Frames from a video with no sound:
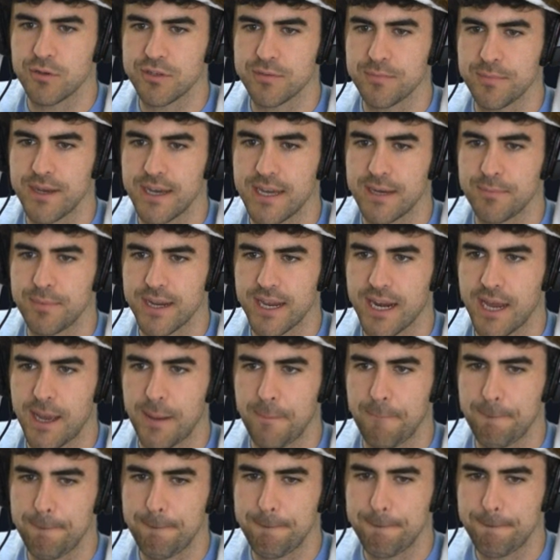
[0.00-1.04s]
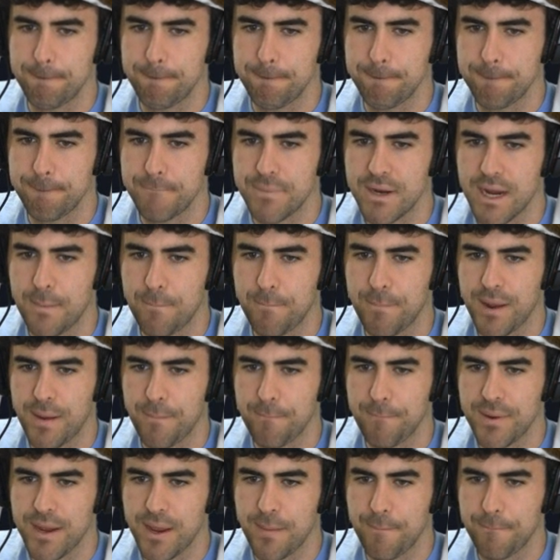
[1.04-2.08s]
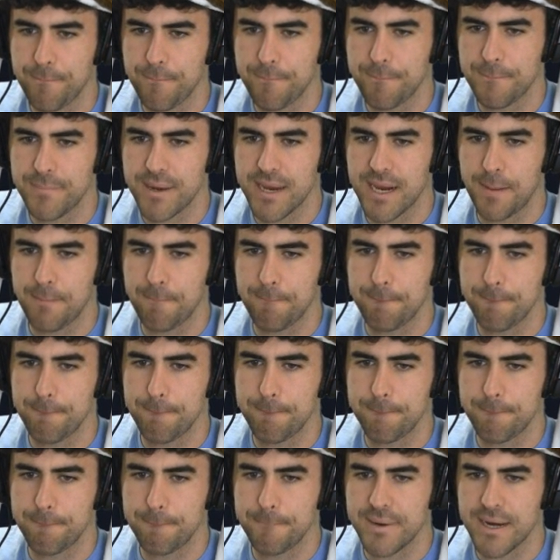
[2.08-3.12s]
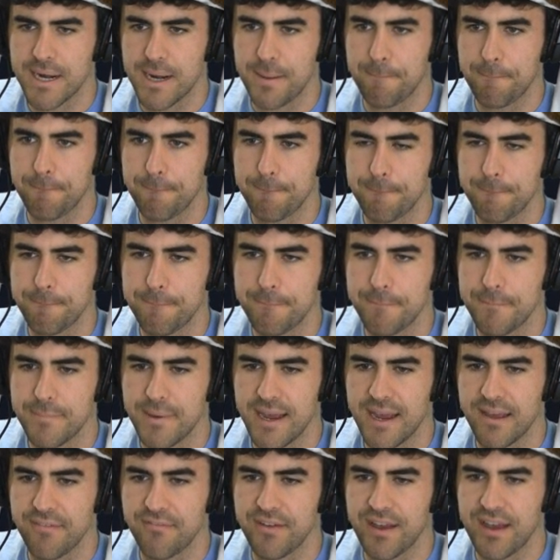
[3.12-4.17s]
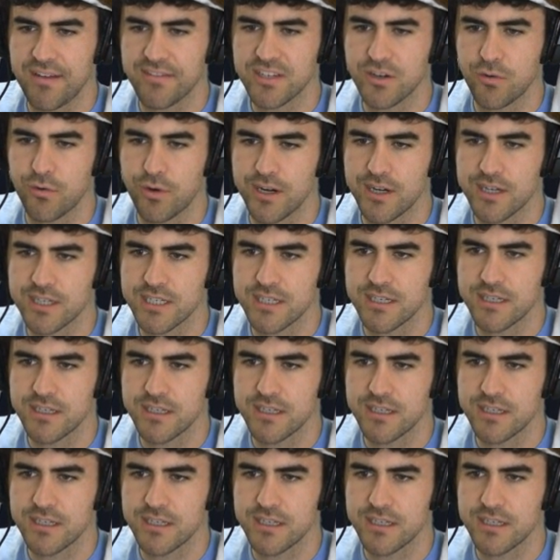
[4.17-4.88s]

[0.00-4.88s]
his mind. Pick it up. Pick it up. Pick it up. Ah, five squares.